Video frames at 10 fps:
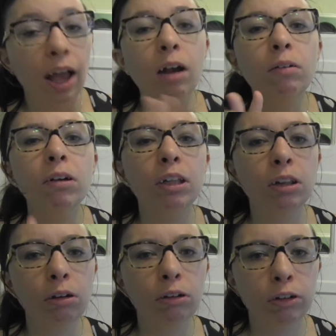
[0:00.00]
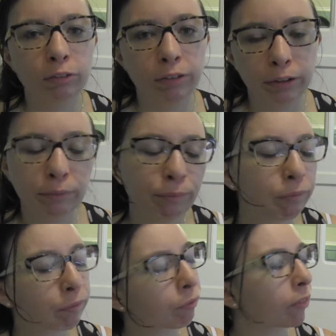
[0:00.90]
And what is so groovy
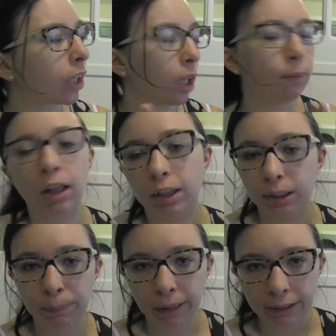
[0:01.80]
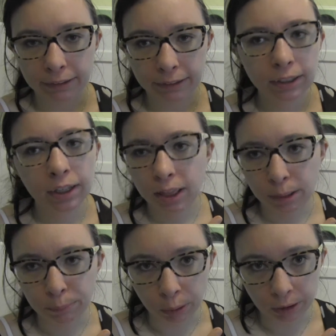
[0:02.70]
about this place,
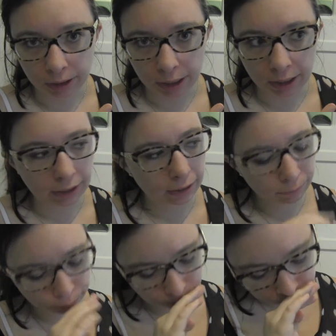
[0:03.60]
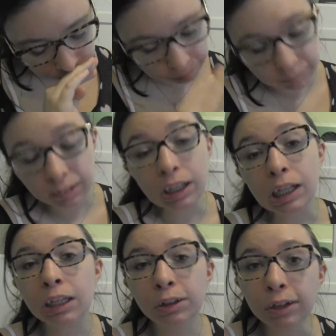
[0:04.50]
the bowling alley,
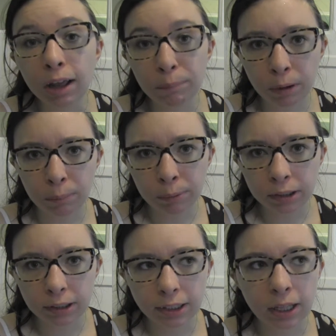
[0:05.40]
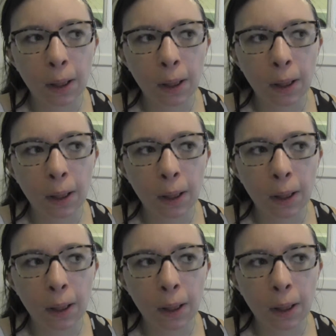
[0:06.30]
is you can have bumpers